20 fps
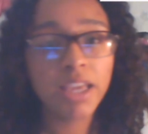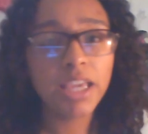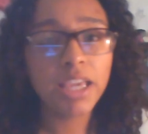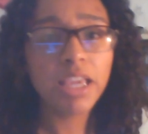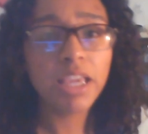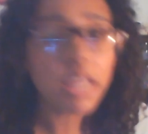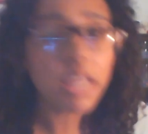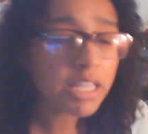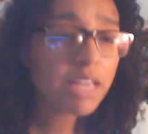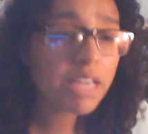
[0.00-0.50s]

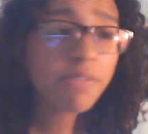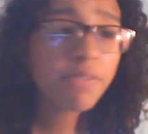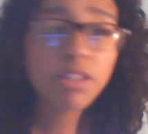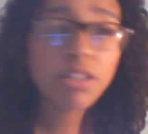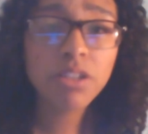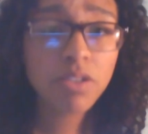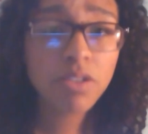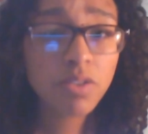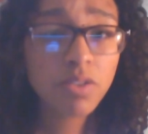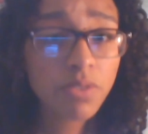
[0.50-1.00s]
And even
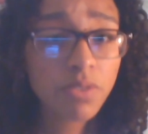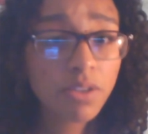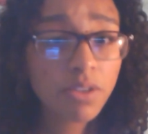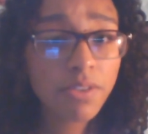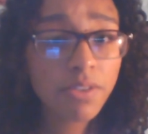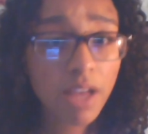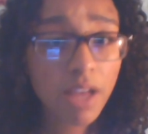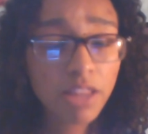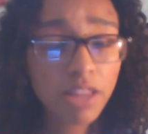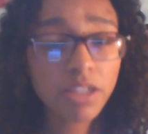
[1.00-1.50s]
terms
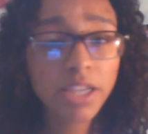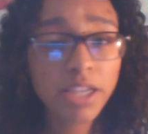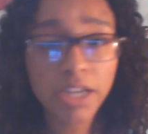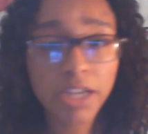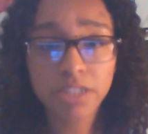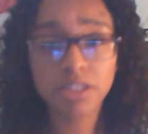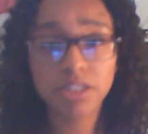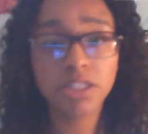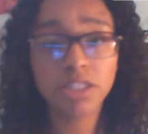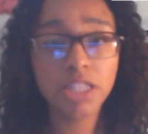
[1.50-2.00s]
for other
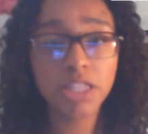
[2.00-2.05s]
characters,